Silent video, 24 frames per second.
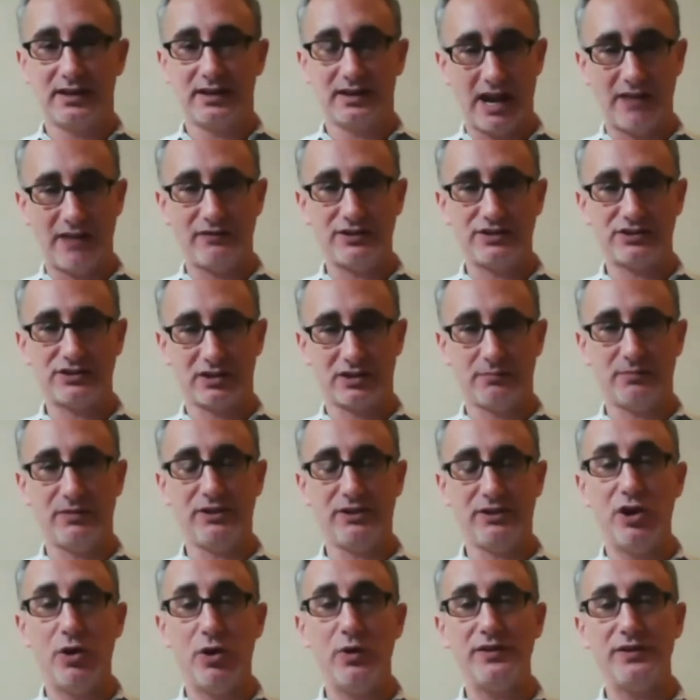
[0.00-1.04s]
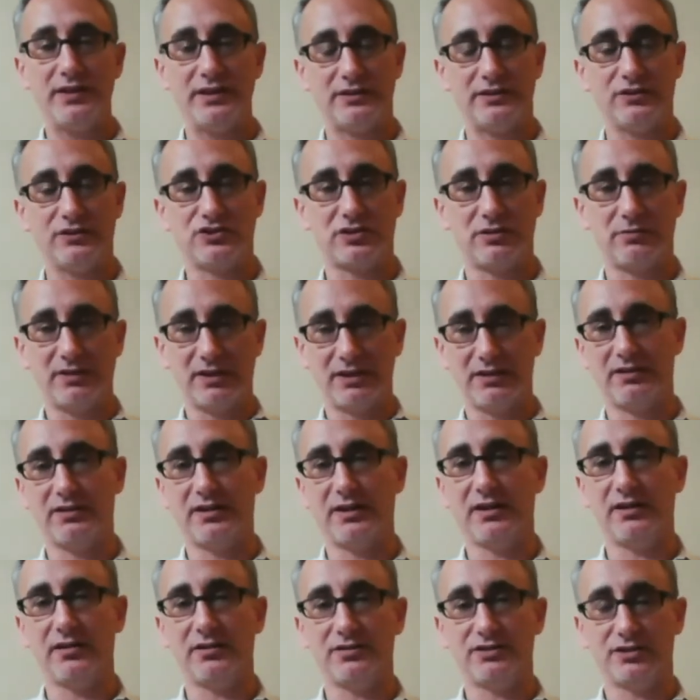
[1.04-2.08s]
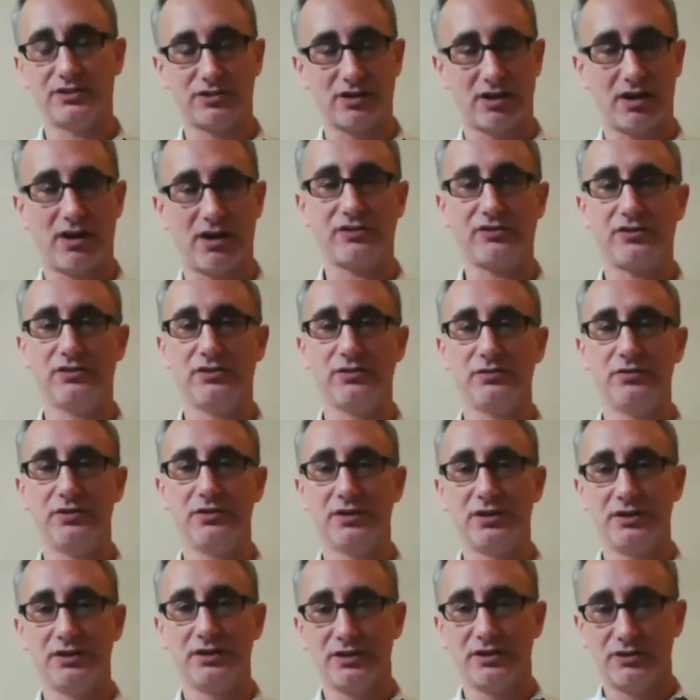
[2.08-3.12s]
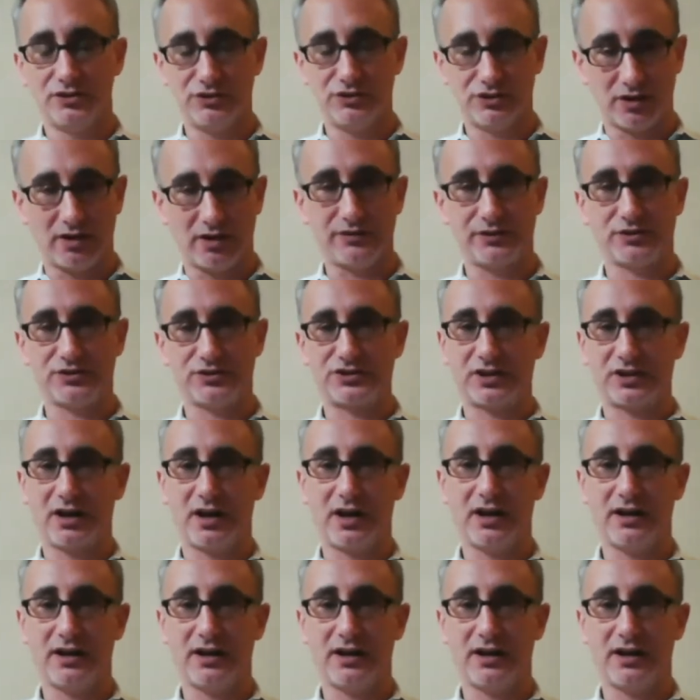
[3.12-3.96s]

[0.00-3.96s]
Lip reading: and having somebody, knowing that there's somebody there to talk to, who's on their